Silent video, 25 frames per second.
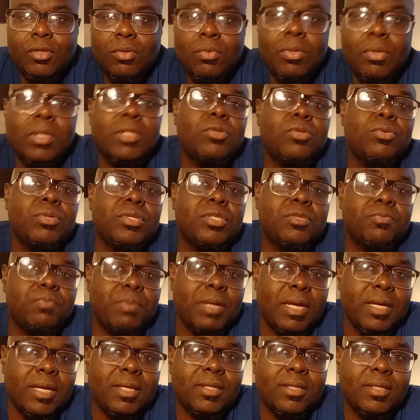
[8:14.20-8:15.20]
what to
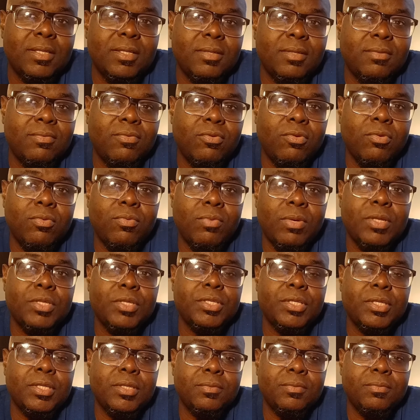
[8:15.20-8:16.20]
expect from
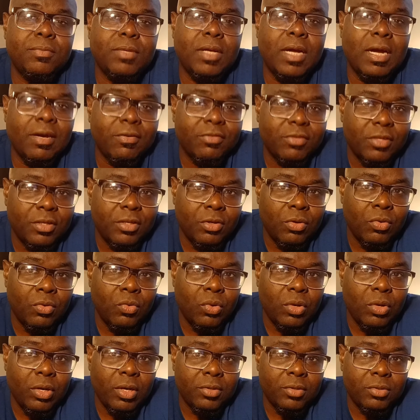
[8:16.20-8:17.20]
Russia after the
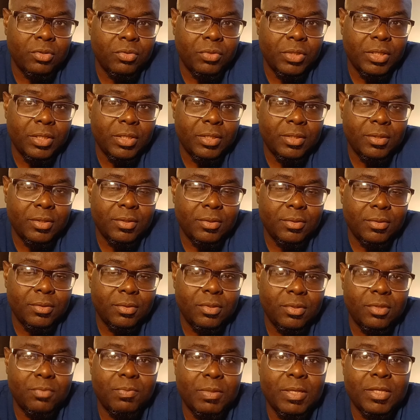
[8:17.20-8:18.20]
nuclear treaty
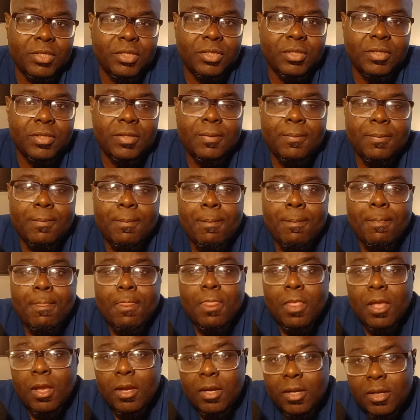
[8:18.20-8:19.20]
suspension.
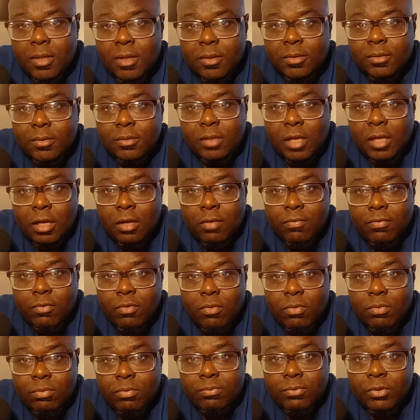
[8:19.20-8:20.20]
Thank you
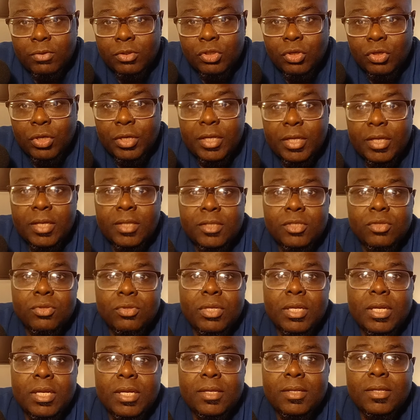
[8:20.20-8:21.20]
for joining us
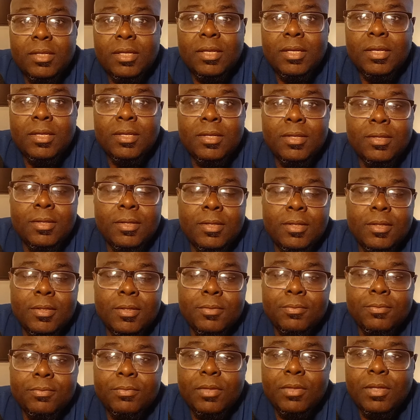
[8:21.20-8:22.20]
today, and
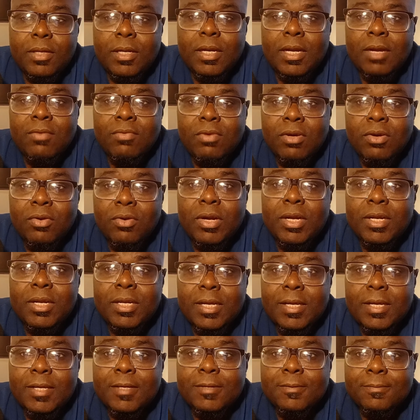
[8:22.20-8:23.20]
have a
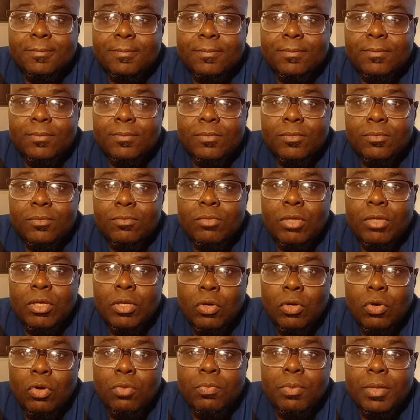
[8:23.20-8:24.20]
great day. We
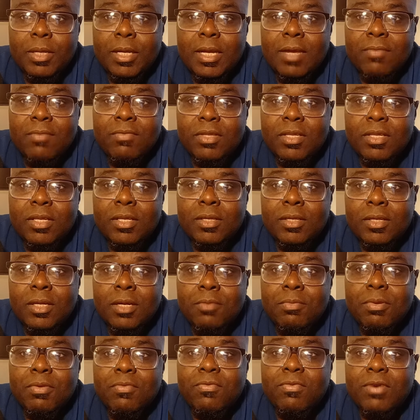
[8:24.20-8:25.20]
hope that everything's
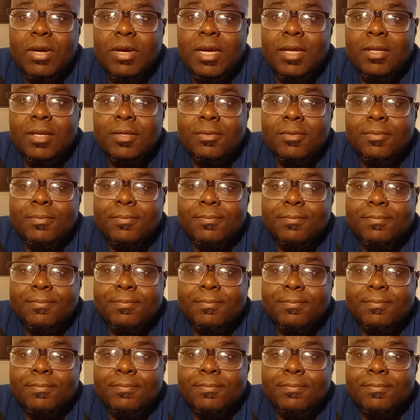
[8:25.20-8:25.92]
going to be fine.